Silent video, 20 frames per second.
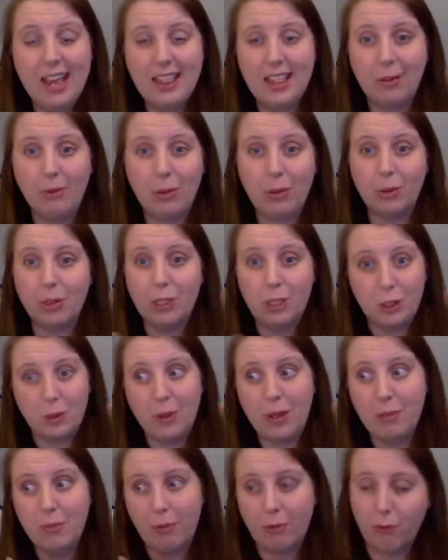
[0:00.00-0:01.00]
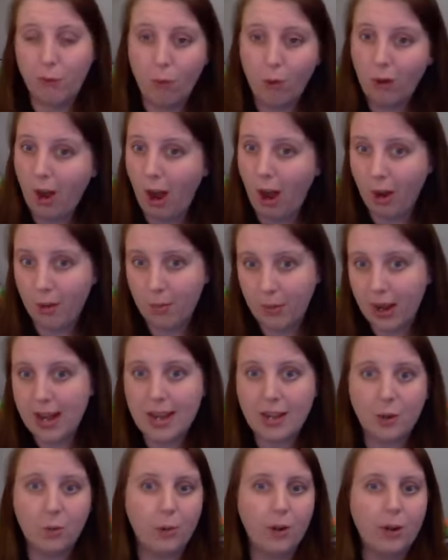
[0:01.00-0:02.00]
that we were doing before our
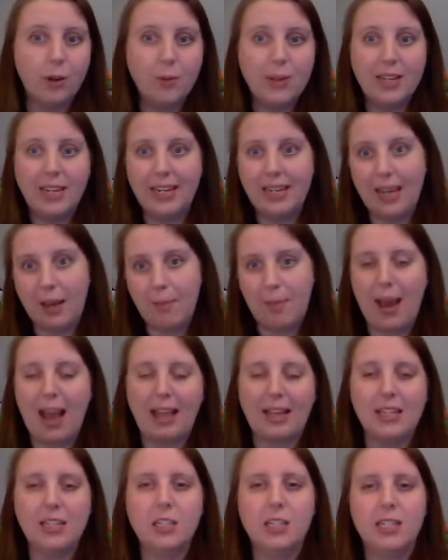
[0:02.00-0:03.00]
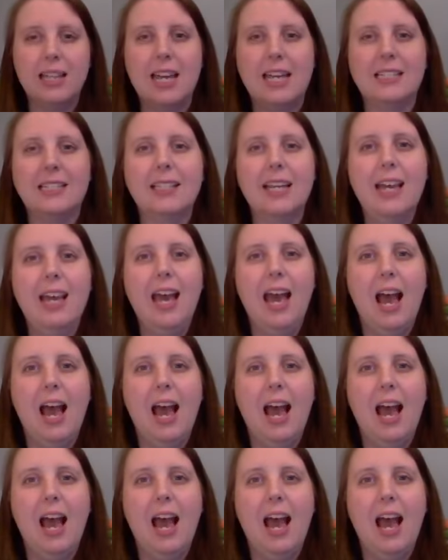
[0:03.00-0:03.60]
break? When are we going to get back into this?